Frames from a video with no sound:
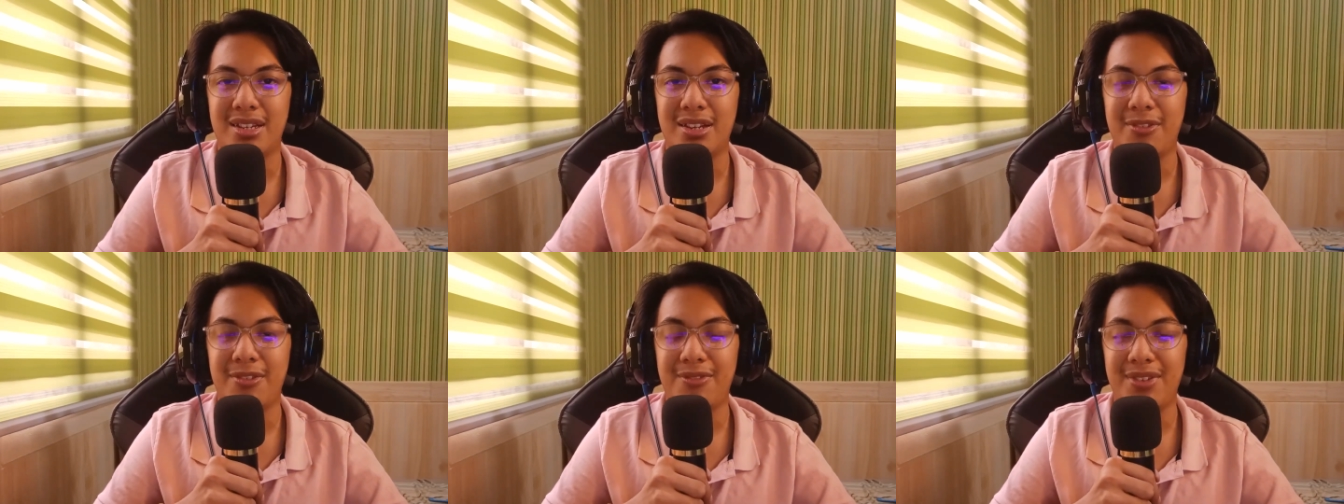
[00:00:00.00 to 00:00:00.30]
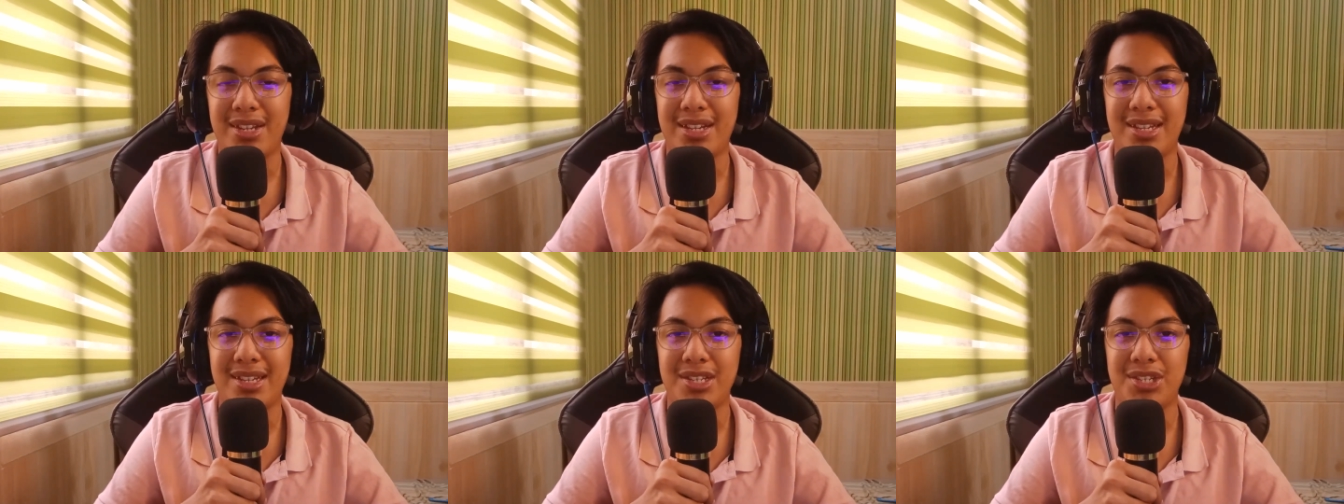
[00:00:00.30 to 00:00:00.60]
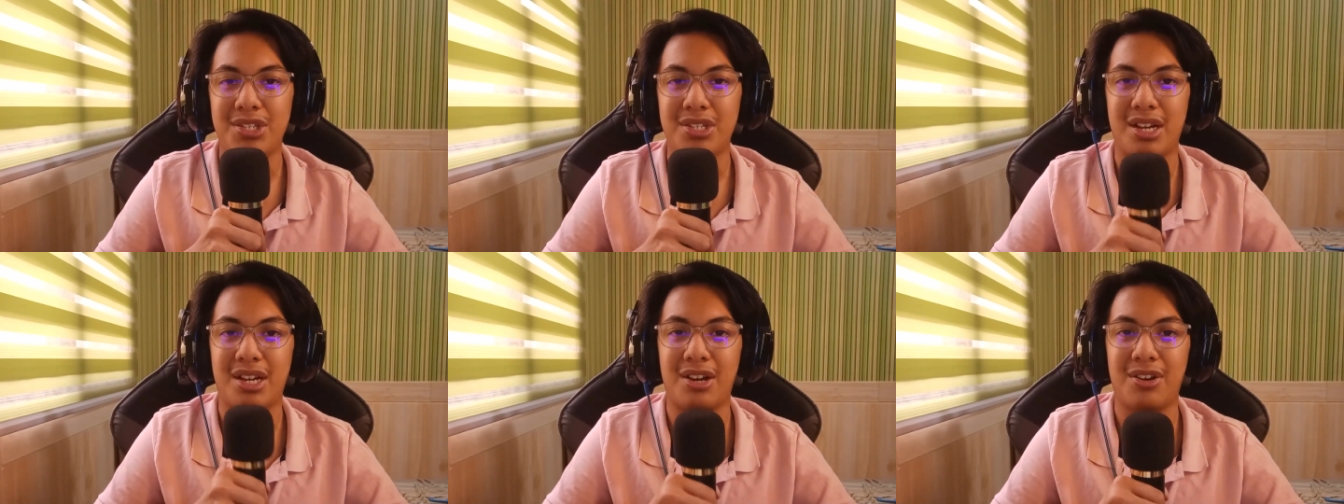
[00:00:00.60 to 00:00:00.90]

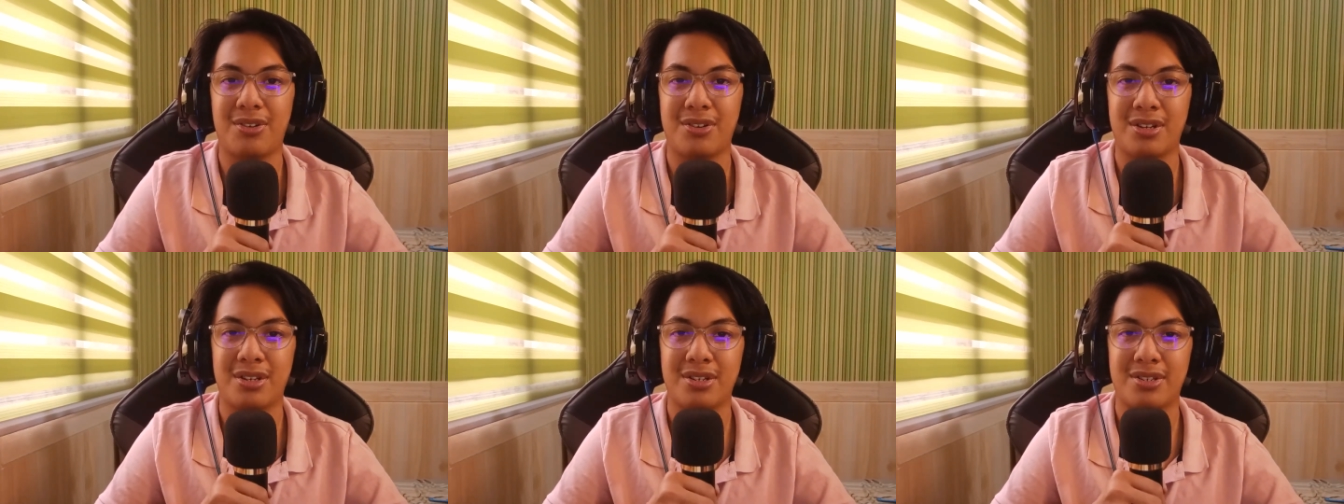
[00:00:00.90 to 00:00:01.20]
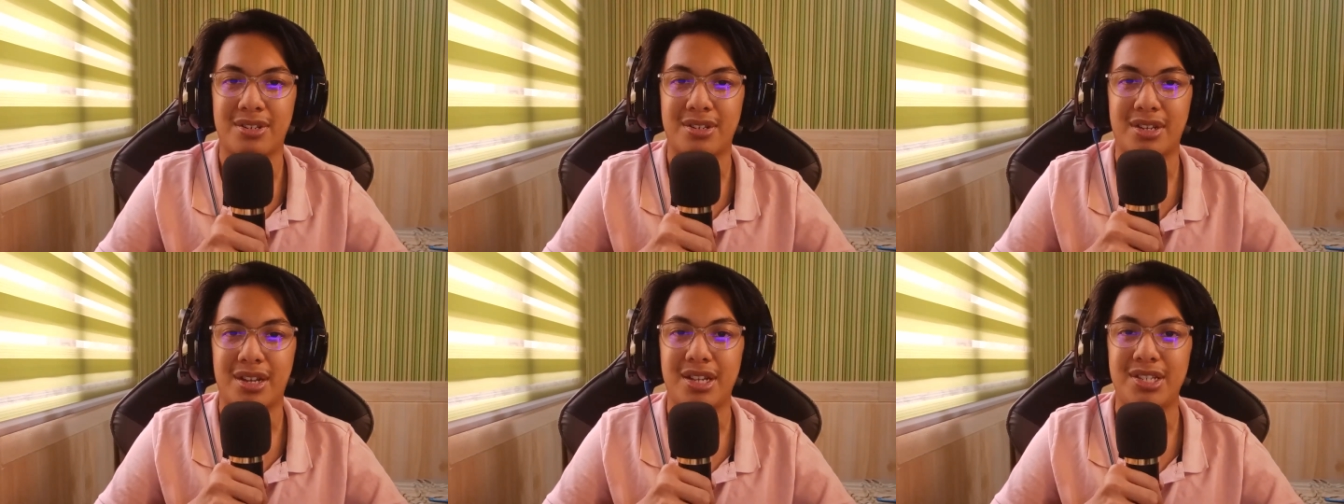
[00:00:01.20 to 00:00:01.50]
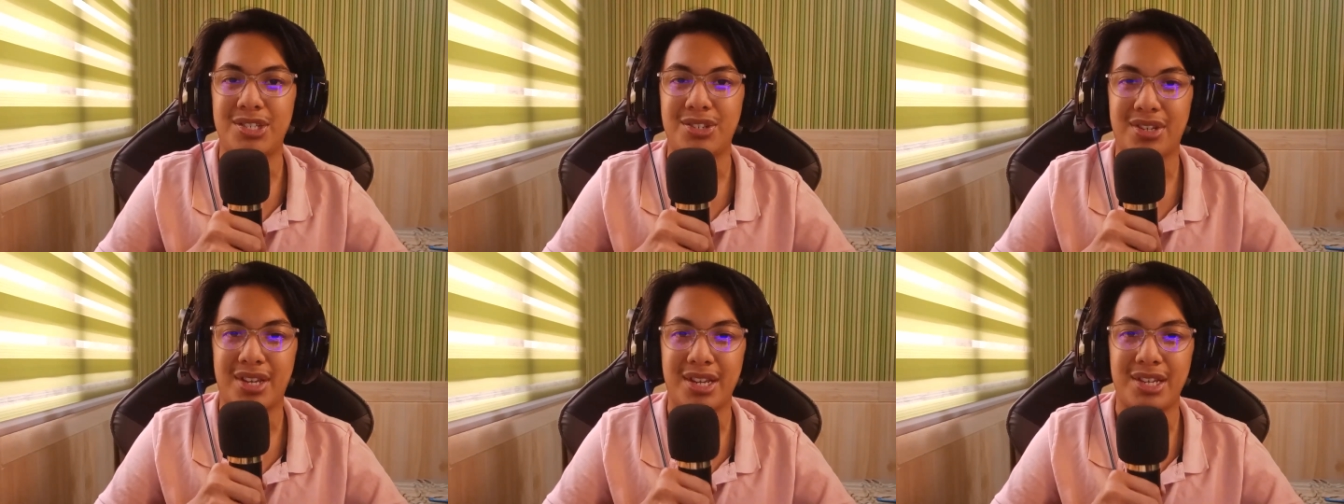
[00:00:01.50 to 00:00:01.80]
finish our
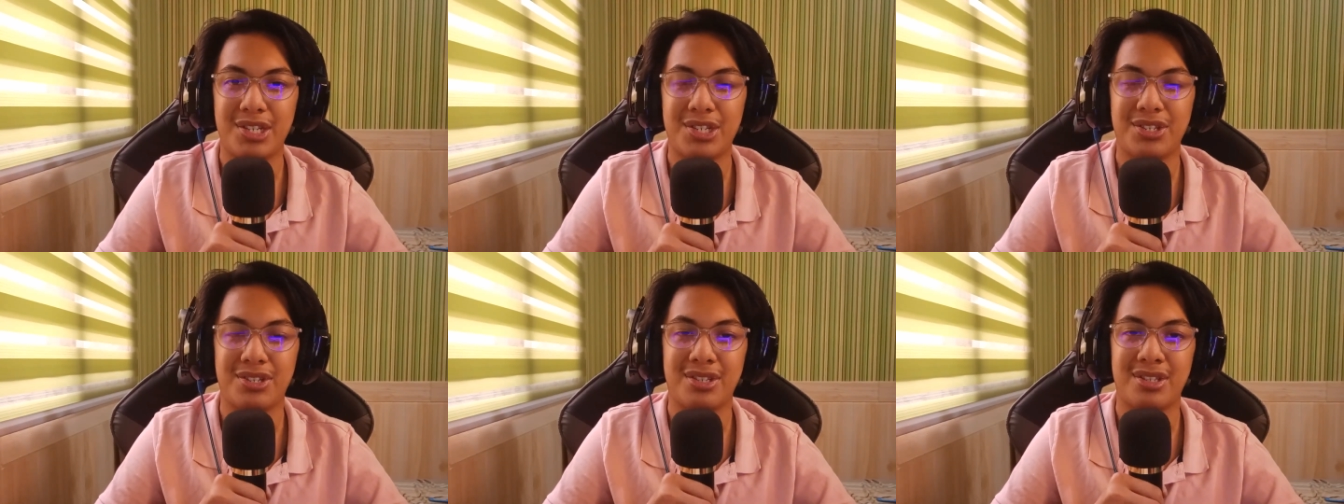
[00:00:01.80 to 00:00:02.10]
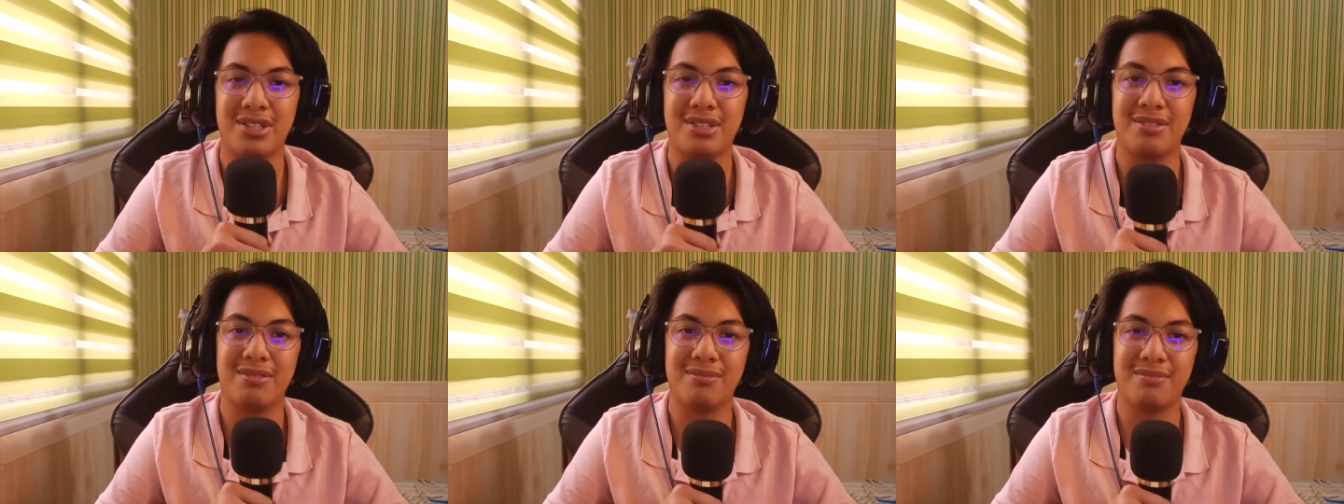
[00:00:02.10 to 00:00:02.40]
education.